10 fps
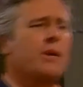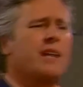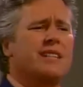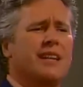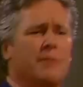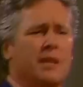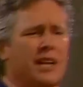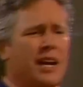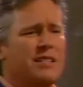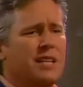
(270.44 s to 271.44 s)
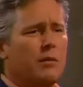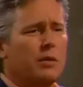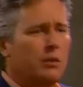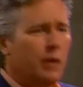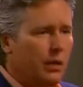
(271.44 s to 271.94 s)
surprised they haven't been in
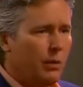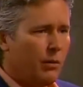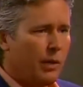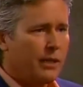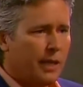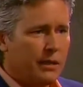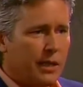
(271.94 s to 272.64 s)
contact with you anyway, right?